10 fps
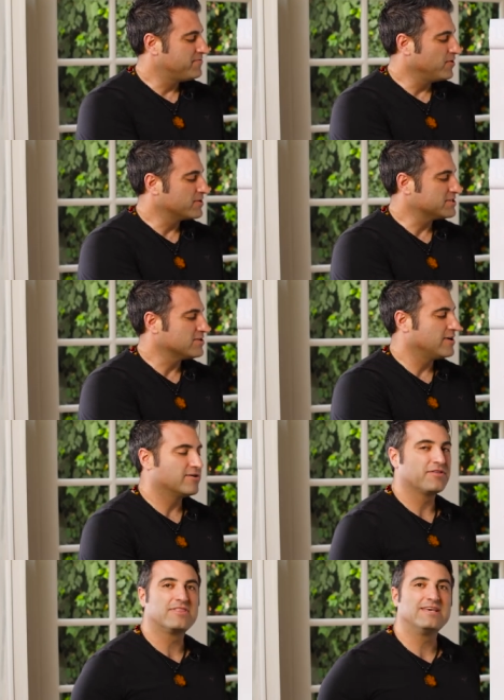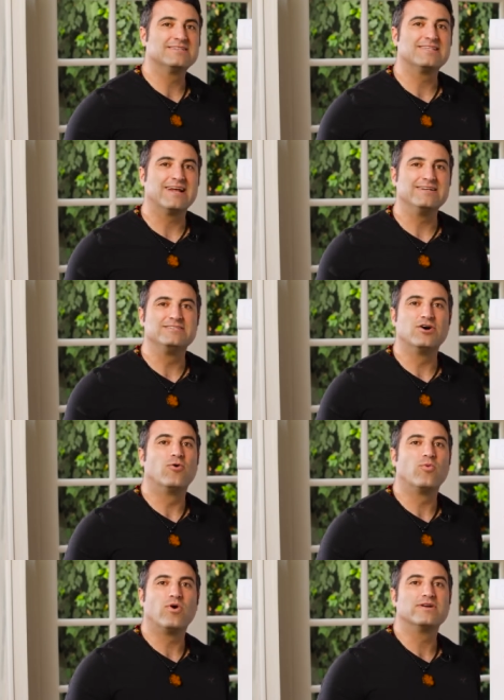focus on are the things that I
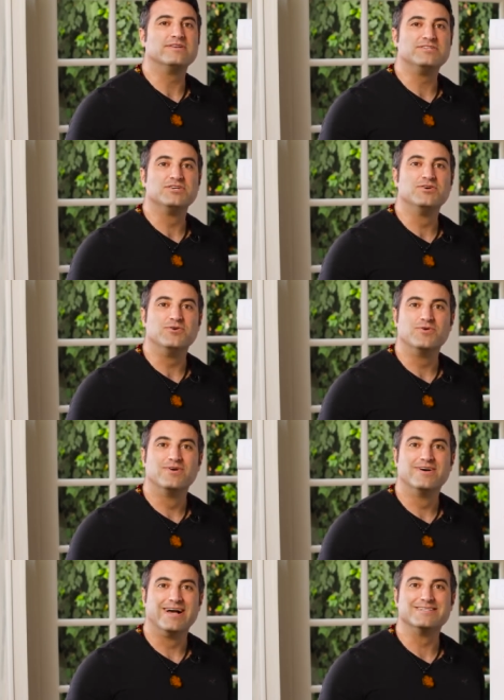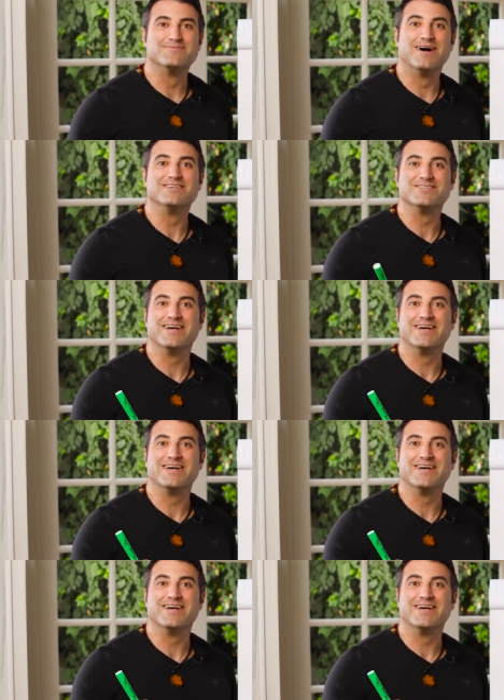don't want to do as much.